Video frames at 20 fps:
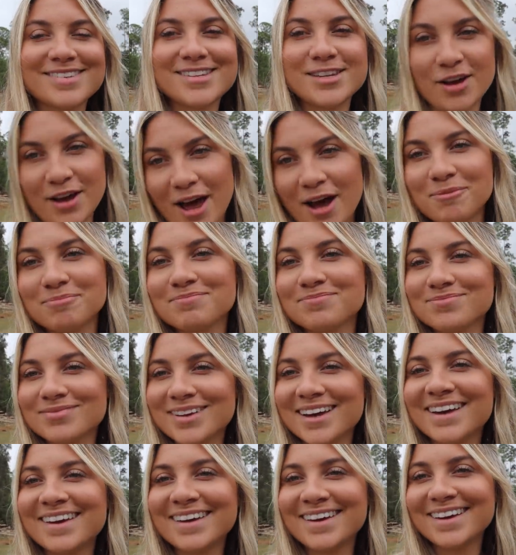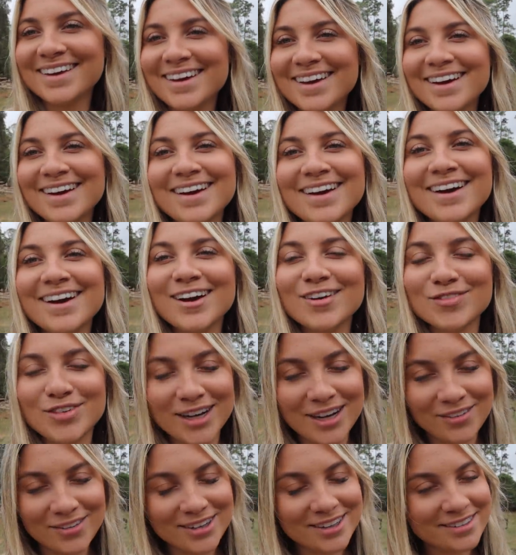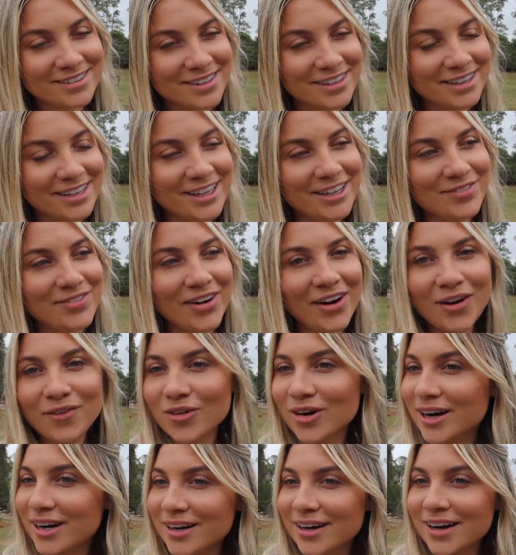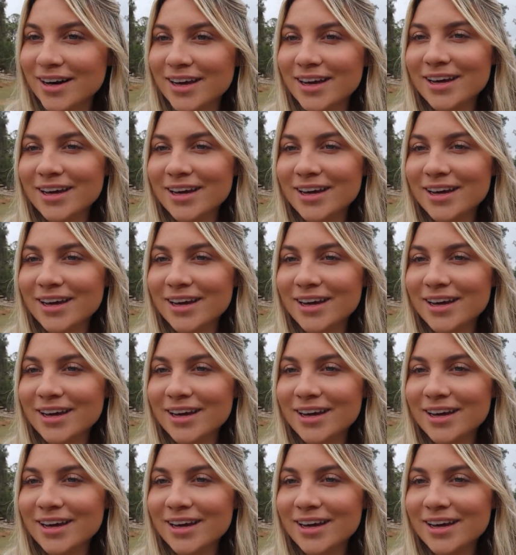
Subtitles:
So yeah, but we're just gonna keep on working on it.